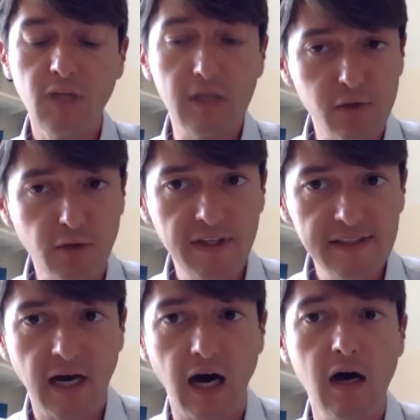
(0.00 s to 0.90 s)
So these
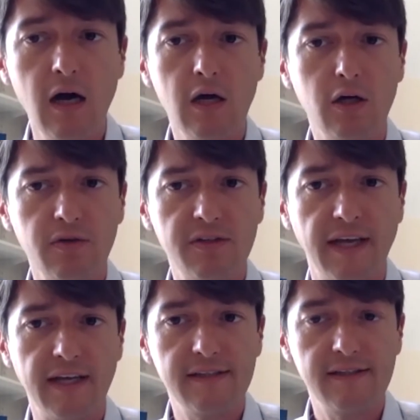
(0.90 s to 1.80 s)
are
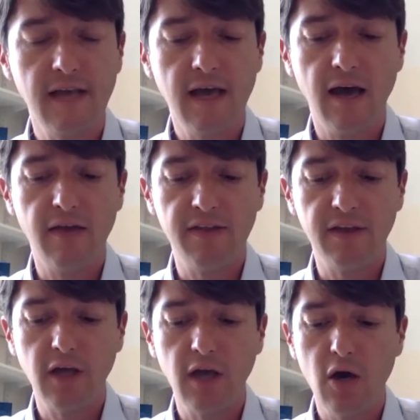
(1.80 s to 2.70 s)
contexts I
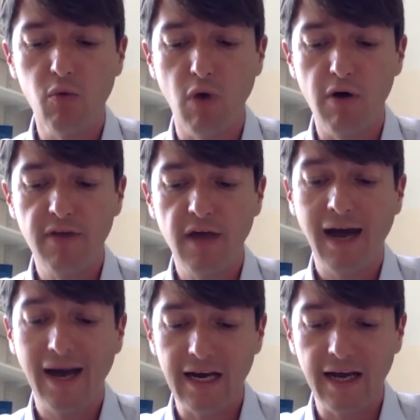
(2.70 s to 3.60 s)
think worth
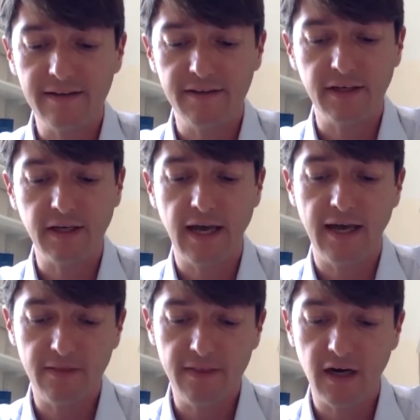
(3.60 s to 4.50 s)
highlighting,
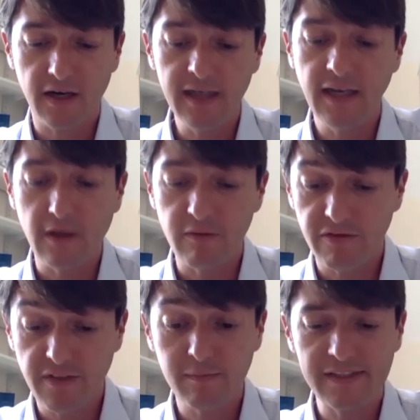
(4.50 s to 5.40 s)
and they are in and of
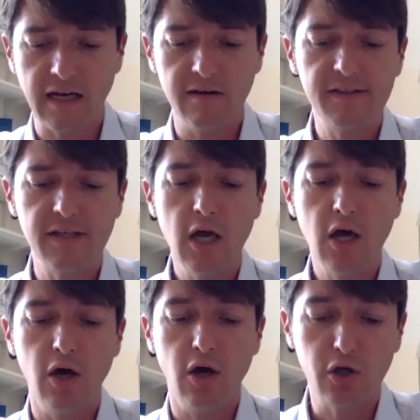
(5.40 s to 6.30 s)
themselves
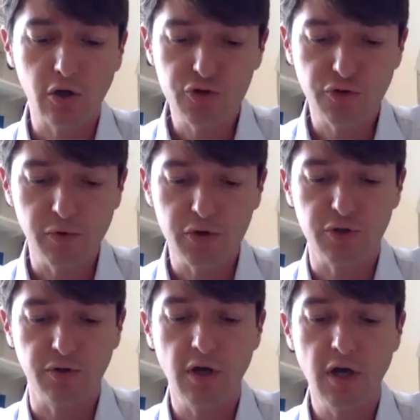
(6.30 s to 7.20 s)
uh, a
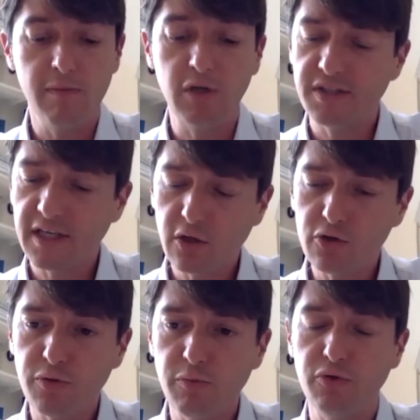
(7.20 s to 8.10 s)
contribution because they
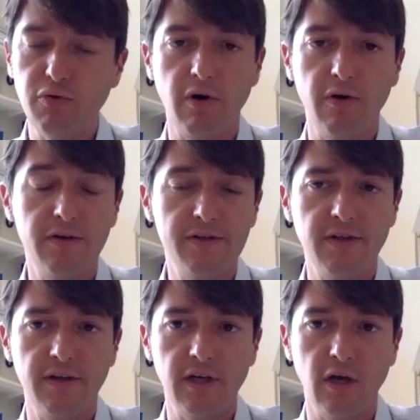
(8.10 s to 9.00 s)
contribute to our
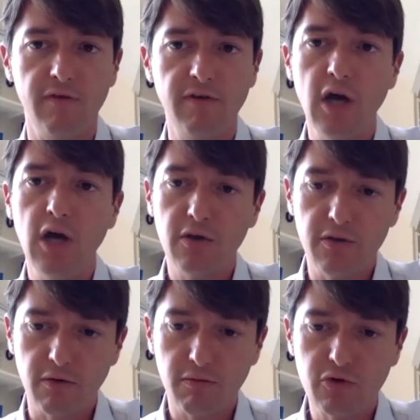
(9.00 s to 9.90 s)
understanding of
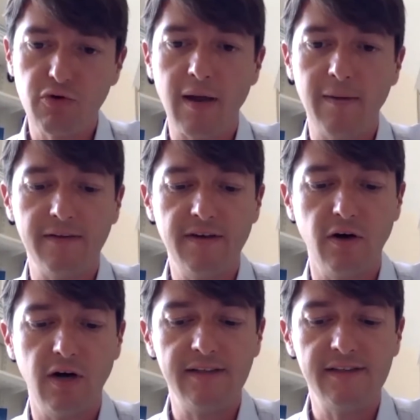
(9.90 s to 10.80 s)
the crime and
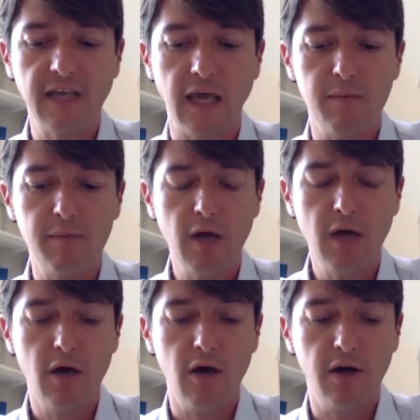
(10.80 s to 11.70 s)
terror landscape
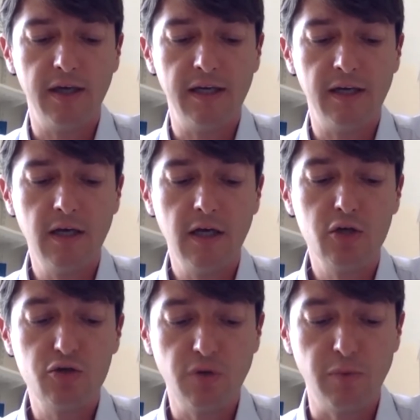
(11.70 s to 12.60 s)
uh, in
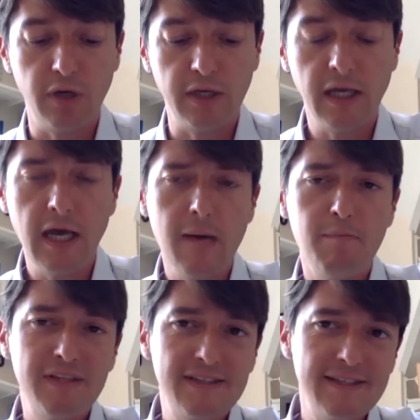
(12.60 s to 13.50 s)
Tripoli.
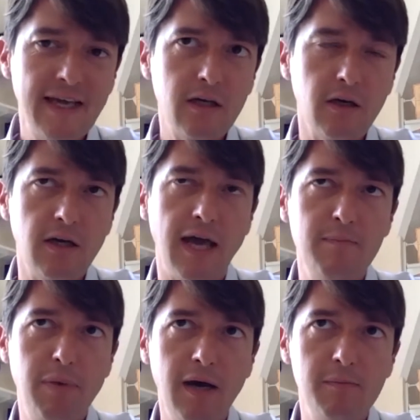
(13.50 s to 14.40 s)
But second, and
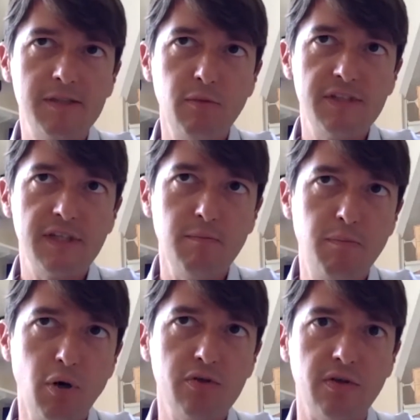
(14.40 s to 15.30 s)
perhaps most
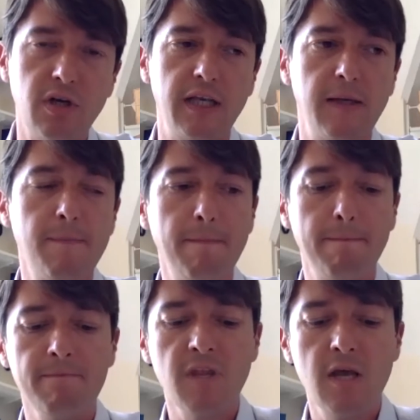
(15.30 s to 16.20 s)
importantly,
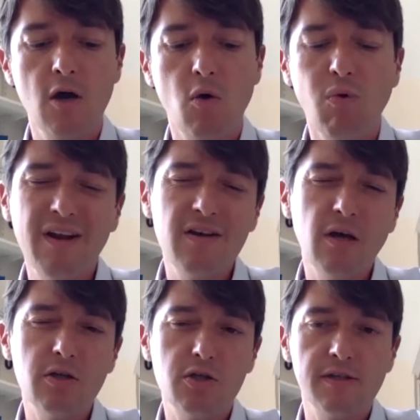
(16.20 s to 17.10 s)
we're
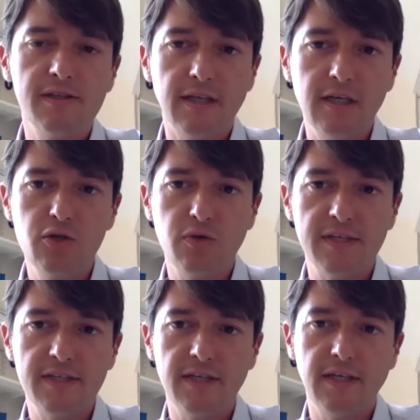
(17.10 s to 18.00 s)
not just
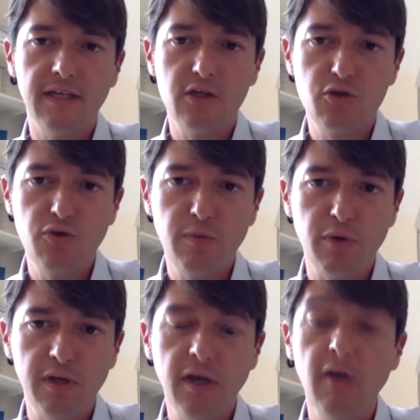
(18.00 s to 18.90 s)
interested in
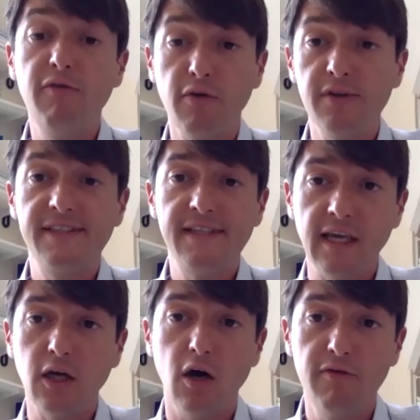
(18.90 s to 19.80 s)
Tripoli for the
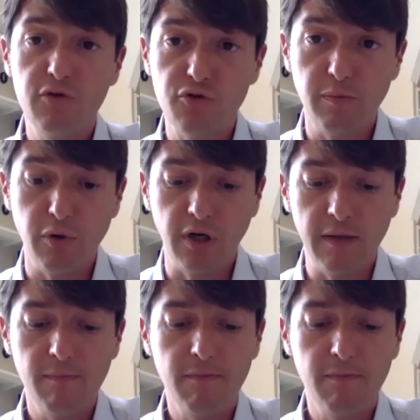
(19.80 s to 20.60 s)
sake of Tripoli.